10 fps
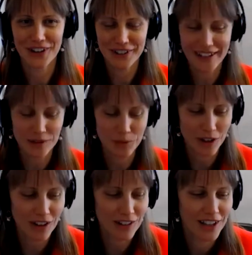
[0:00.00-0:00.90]
All right.
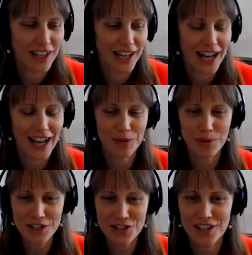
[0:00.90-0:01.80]
Well, I
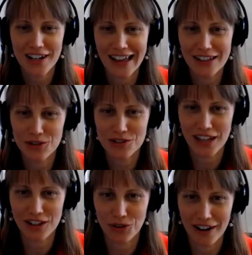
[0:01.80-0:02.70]
wish that I could
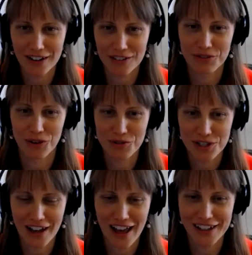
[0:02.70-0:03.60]
take credit for
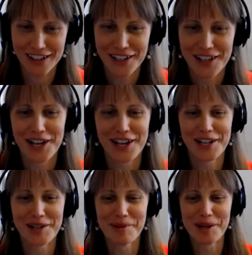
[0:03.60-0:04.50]
OTI,
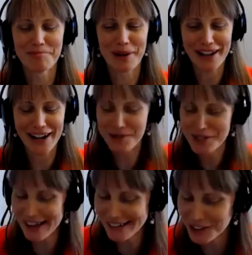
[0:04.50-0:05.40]
but I
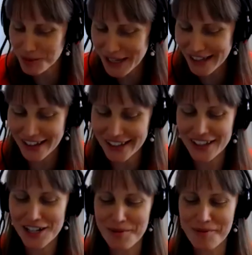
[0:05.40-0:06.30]
was not here at the beginning.
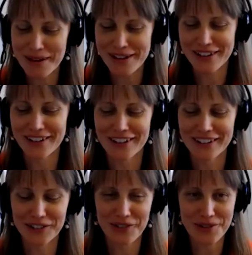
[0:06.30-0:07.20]
I've been here a
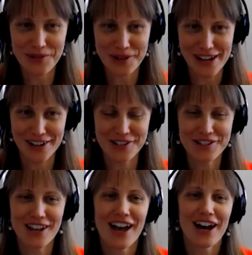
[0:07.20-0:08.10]
little over 3
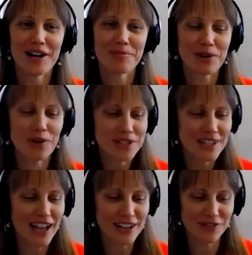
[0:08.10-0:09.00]
years, but
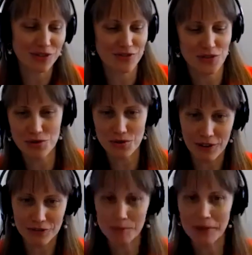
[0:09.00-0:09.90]
OTI, for those of you who
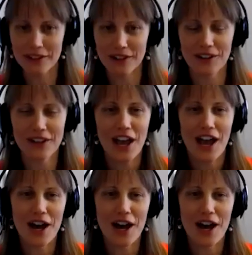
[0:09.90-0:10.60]
aren't familiar,